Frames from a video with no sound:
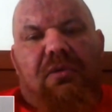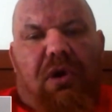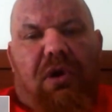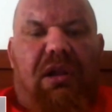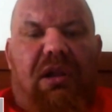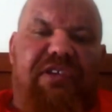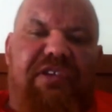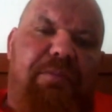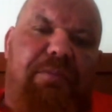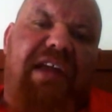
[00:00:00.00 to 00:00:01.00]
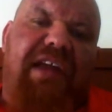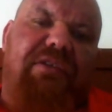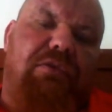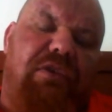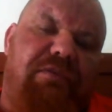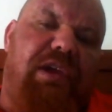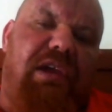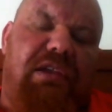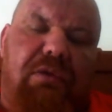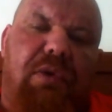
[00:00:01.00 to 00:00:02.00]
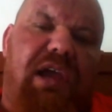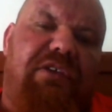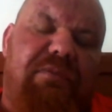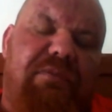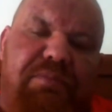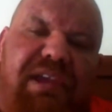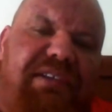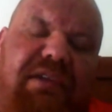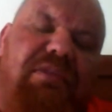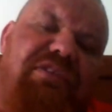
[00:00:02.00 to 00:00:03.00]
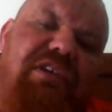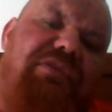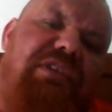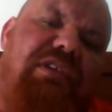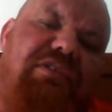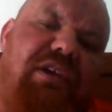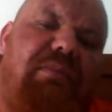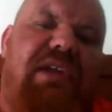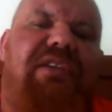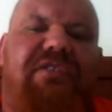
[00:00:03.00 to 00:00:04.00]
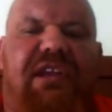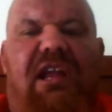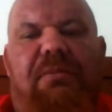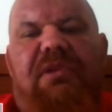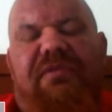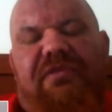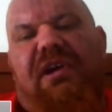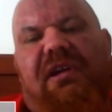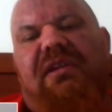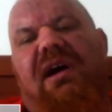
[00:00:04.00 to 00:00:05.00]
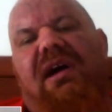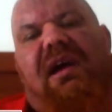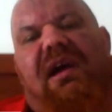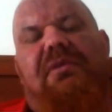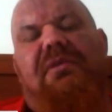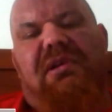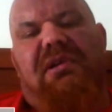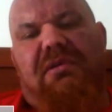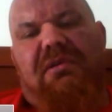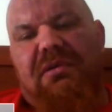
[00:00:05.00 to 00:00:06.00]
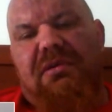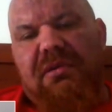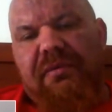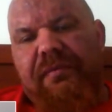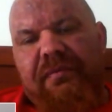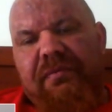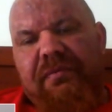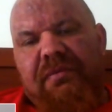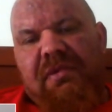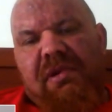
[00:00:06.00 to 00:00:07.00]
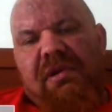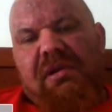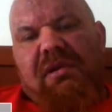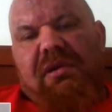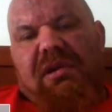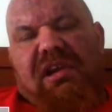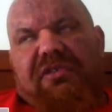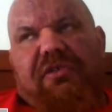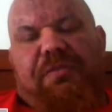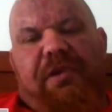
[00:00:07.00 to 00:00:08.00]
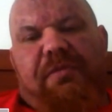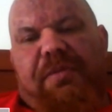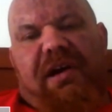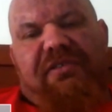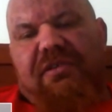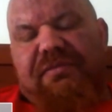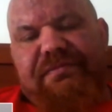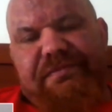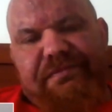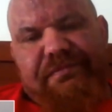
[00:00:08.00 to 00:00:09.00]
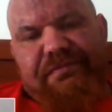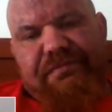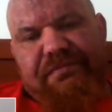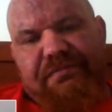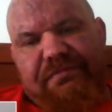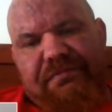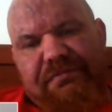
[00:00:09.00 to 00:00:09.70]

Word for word: What I love is the battle with me and the weights and beating myself in the gym. That's the element of training that I absolutely adore. Amazing. And that's always been my passion. All right.